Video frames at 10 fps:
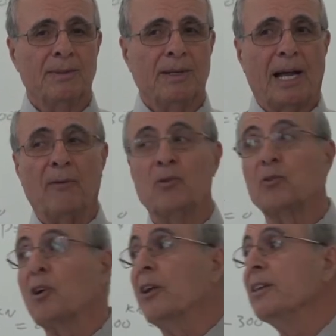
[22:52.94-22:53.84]
Have you
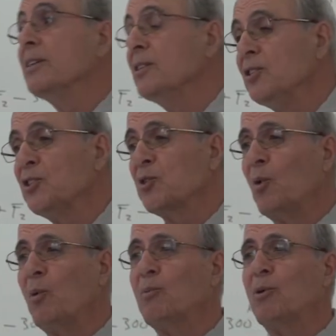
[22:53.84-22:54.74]
done it in this
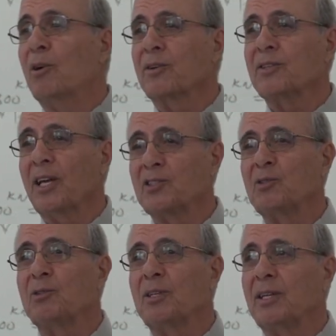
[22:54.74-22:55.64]
homework? Yes,
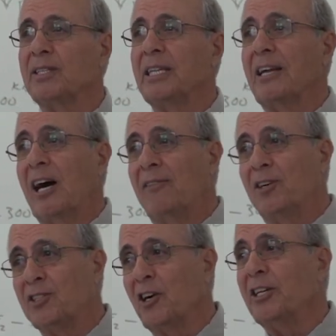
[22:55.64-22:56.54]
you did. Have
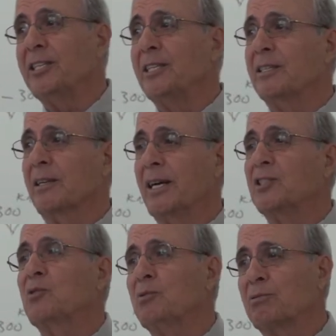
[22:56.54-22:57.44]
I done it in
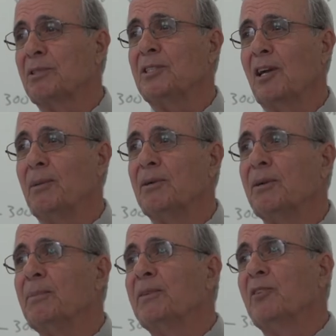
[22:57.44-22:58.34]
class? 2, 3 times.
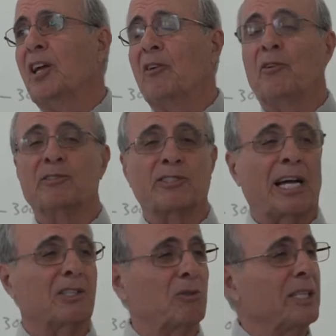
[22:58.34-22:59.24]
Remember when I was
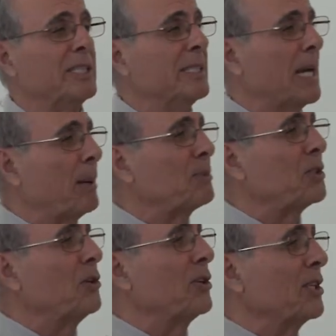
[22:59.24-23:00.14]
calculating the
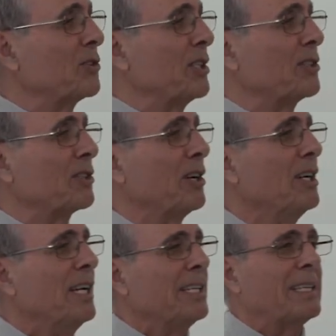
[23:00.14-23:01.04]
epsilon, etc.?
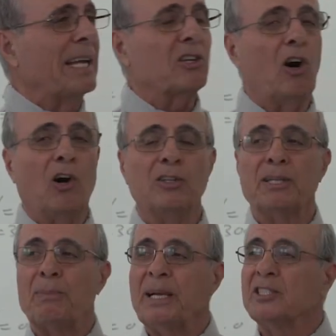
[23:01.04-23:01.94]
That all
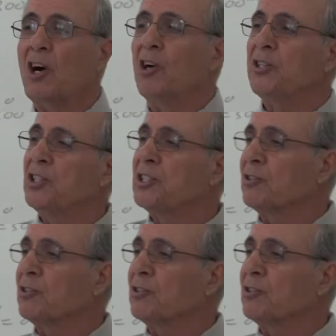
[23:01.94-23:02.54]
depends how this